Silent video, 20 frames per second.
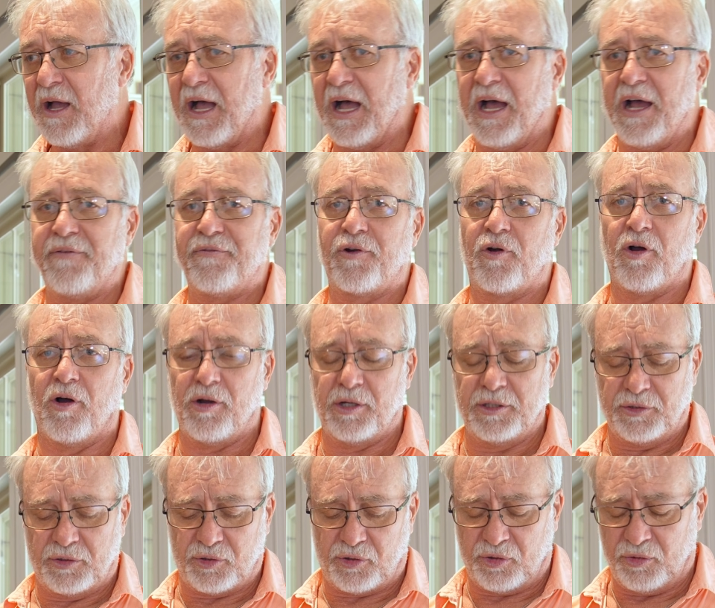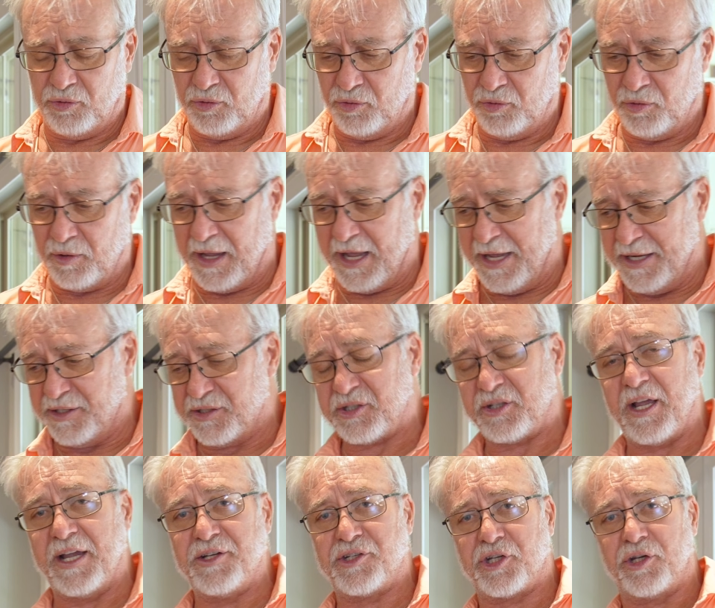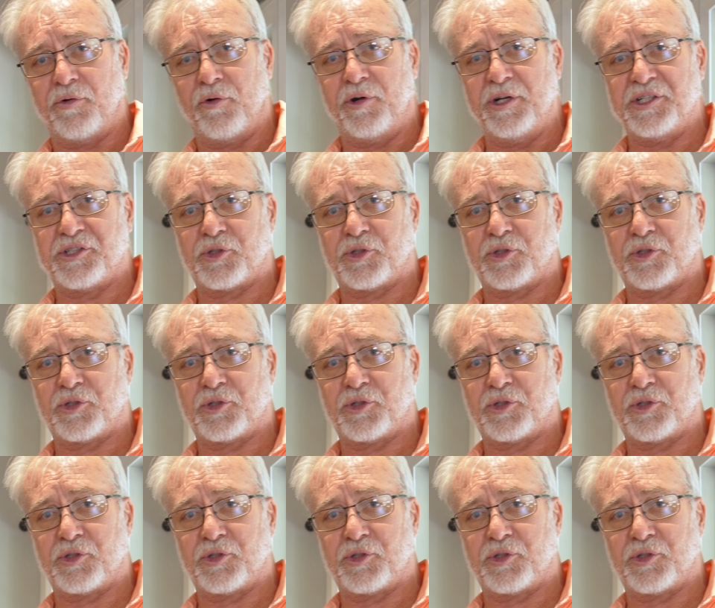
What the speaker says: I've gone to a stationery